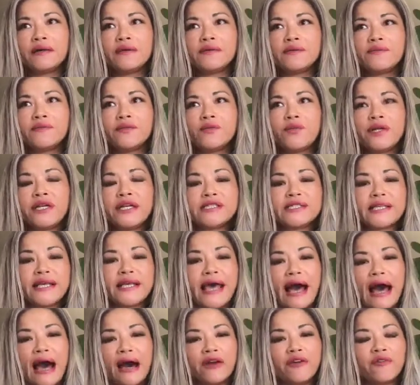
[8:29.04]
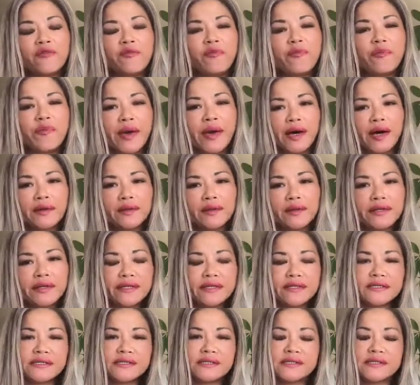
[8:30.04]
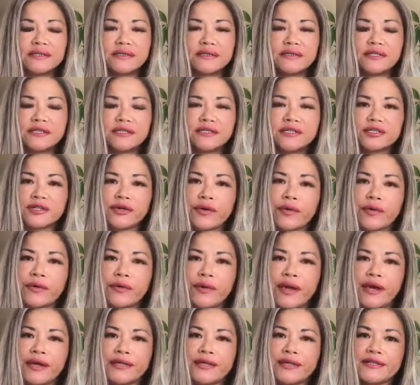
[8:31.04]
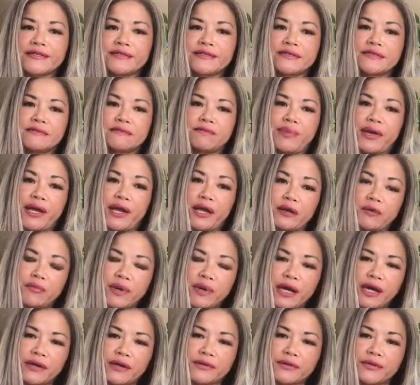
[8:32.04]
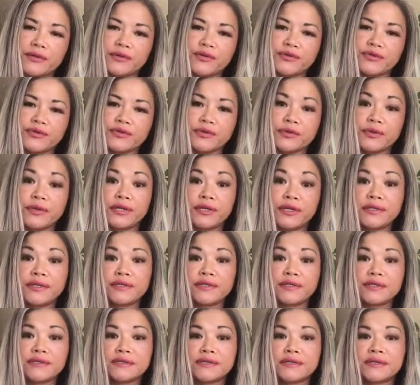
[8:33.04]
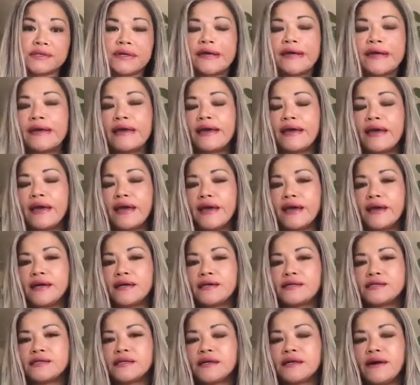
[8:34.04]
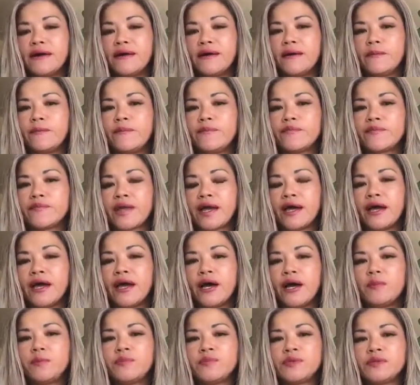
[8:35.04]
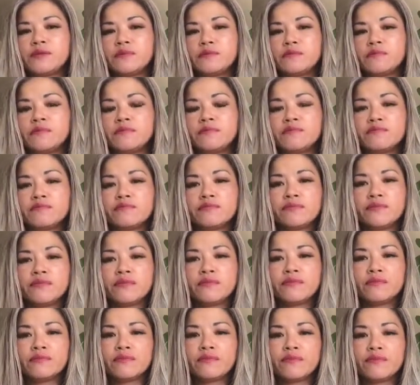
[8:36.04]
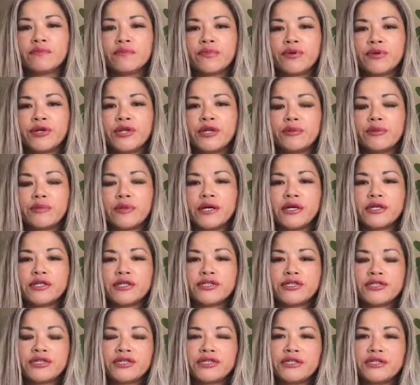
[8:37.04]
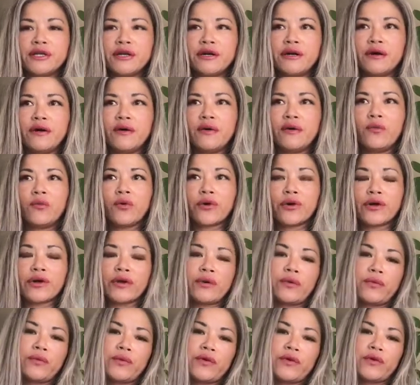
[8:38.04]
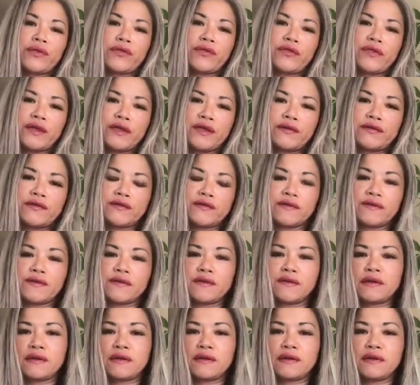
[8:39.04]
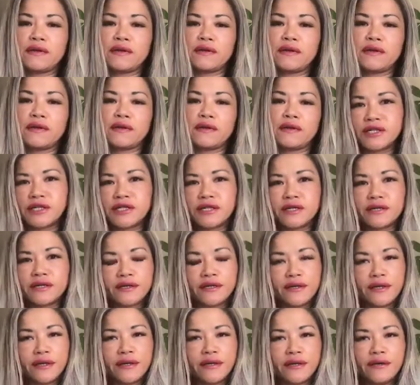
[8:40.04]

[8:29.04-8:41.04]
when it's out of balance, this creates pain patterns or illness. And I help them pretty much work with the energetic